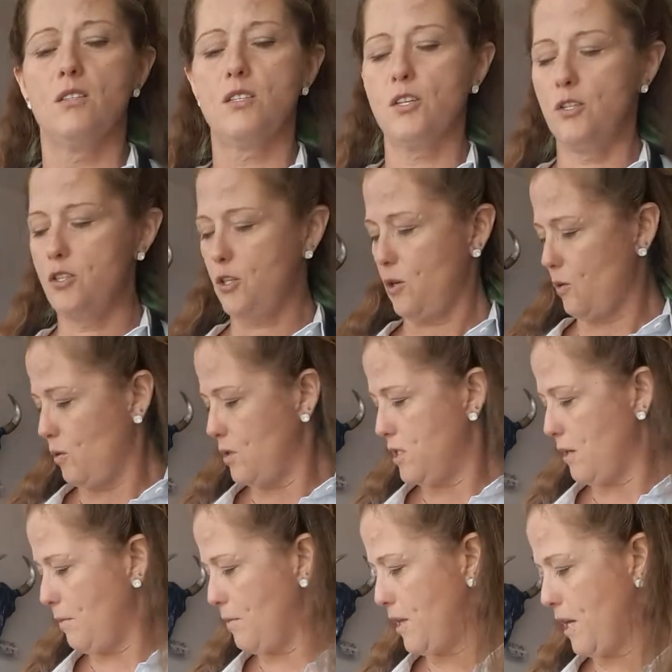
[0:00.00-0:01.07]
to do
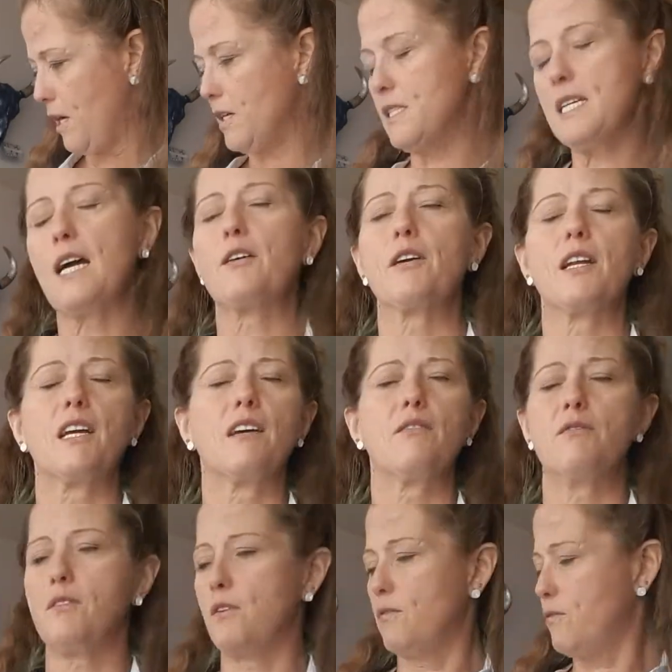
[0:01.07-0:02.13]
something
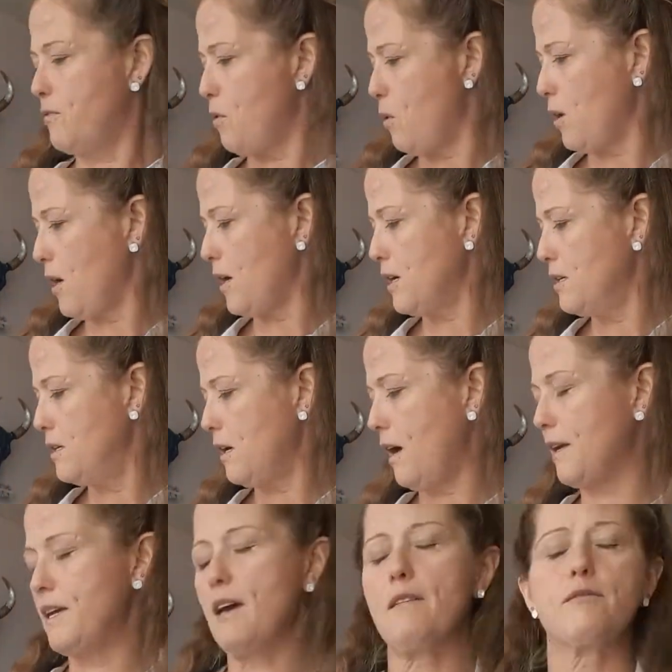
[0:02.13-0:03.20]
decorative for
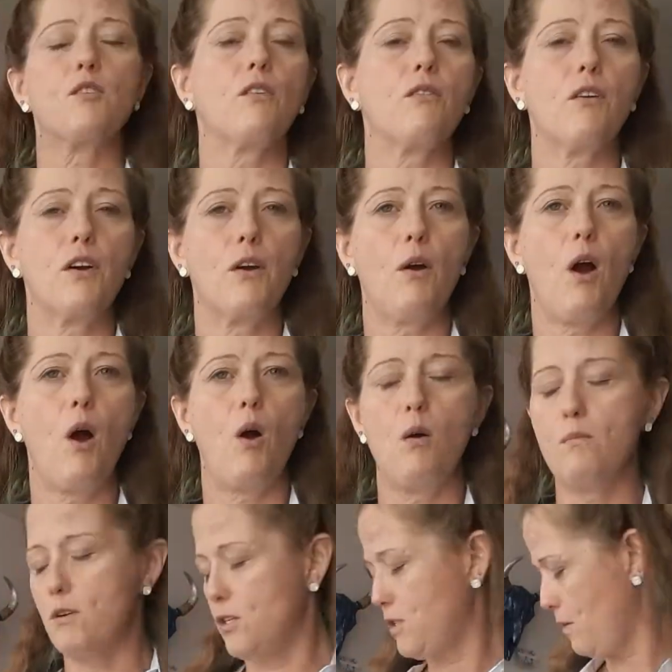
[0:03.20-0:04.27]
a gift or for your
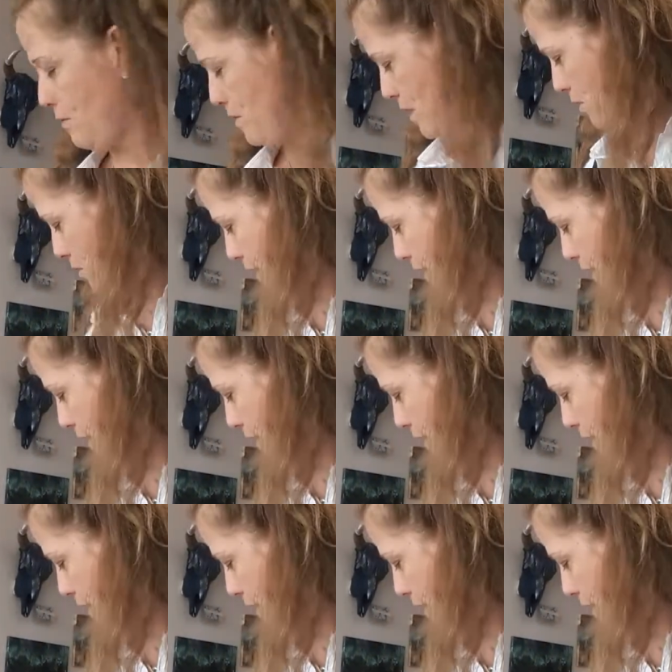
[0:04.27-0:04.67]
home or something